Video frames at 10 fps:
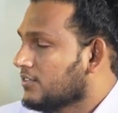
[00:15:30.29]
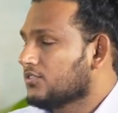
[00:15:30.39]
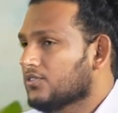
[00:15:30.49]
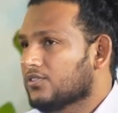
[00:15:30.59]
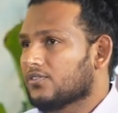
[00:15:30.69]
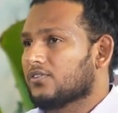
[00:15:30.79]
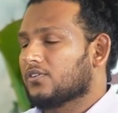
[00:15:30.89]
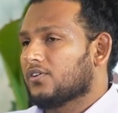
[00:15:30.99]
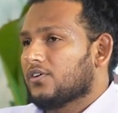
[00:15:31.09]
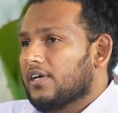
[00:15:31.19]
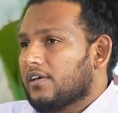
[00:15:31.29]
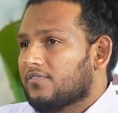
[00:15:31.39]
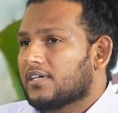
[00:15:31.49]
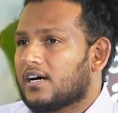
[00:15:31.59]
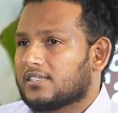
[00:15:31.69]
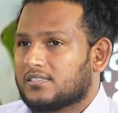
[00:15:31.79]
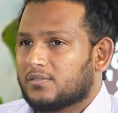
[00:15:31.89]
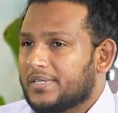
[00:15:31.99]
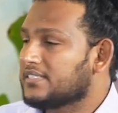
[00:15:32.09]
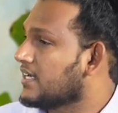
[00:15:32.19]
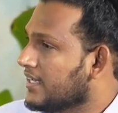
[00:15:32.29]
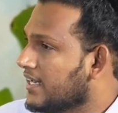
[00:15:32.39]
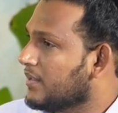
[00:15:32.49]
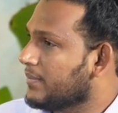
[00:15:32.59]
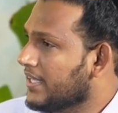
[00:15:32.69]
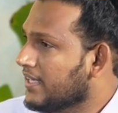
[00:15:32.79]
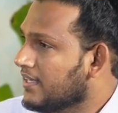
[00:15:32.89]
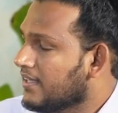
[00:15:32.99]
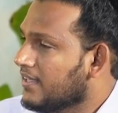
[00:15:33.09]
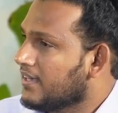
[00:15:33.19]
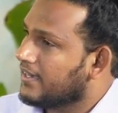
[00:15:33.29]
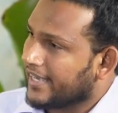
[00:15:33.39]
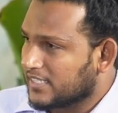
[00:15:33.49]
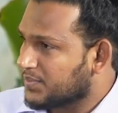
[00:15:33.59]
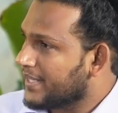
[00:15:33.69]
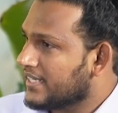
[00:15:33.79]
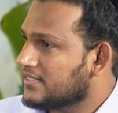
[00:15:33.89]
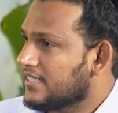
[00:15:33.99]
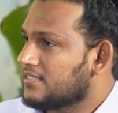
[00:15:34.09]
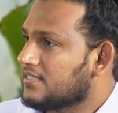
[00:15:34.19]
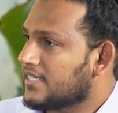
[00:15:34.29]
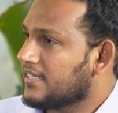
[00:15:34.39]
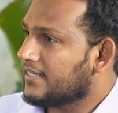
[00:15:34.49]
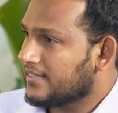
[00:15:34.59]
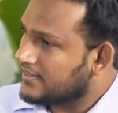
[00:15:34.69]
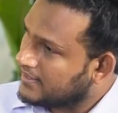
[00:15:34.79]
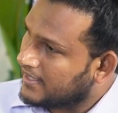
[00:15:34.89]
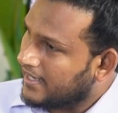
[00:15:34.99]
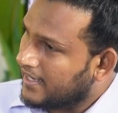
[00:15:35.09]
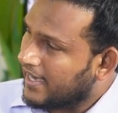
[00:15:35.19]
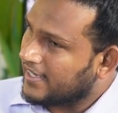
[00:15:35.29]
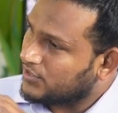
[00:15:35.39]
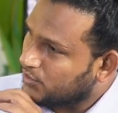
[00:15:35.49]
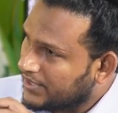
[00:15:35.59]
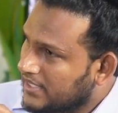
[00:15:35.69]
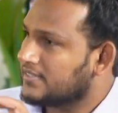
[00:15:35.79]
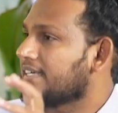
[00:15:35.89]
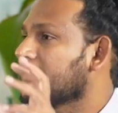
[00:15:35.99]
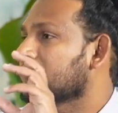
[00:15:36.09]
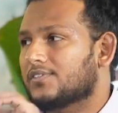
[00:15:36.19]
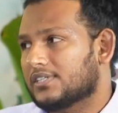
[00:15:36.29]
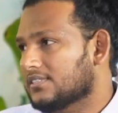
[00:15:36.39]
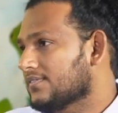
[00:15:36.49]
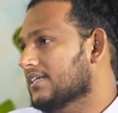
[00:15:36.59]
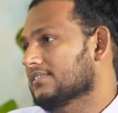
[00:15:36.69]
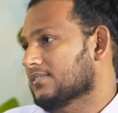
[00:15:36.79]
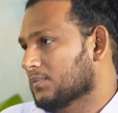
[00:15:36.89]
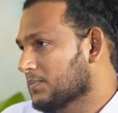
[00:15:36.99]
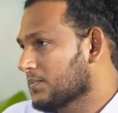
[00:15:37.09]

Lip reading: So if the customer is unhappy, experienced agent can tell as soon as they hear the voice of the customer.